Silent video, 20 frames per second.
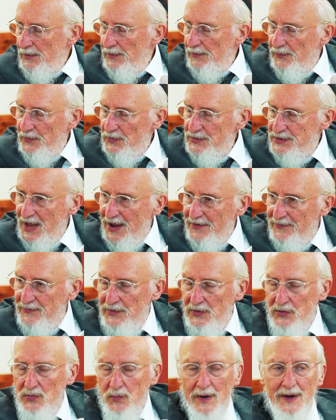the first half of
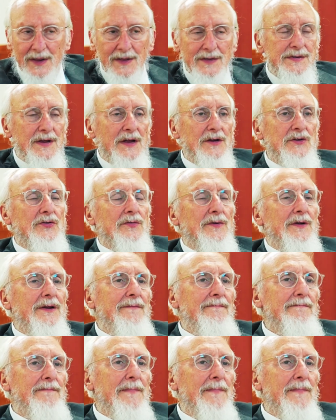the 20th century.